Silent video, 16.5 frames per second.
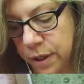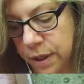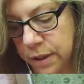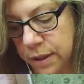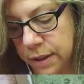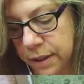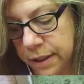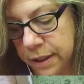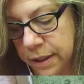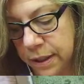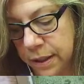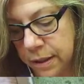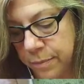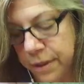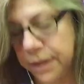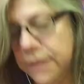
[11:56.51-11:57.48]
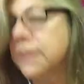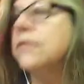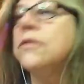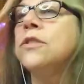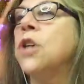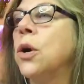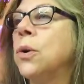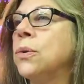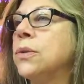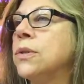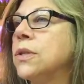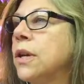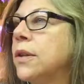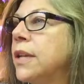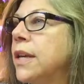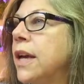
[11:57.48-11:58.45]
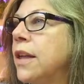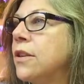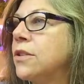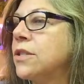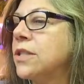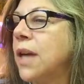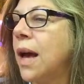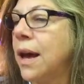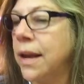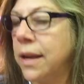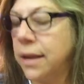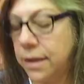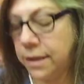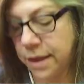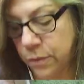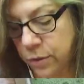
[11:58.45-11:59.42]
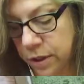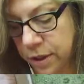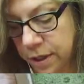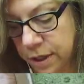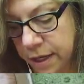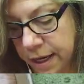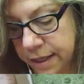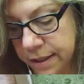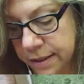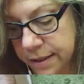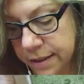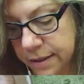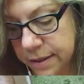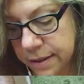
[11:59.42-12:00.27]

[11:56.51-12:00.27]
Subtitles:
a little piece of toast on the other side. That would look nice.